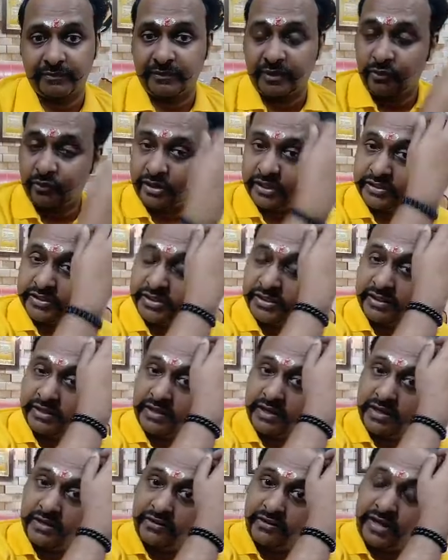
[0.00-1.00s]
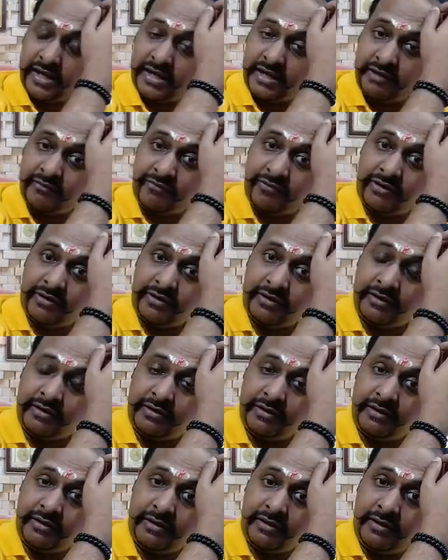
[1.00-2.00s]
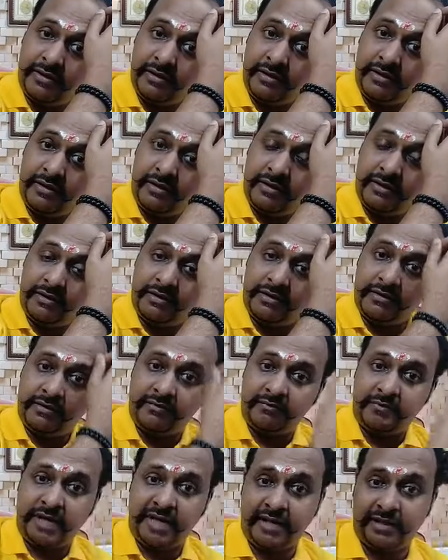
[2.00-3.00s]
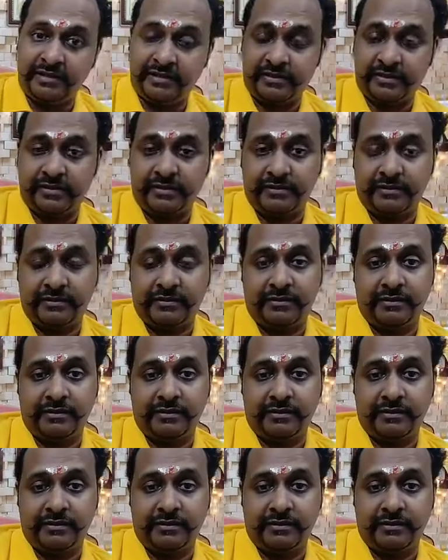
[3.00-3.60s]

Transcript: Nowadays children are training for uh, medals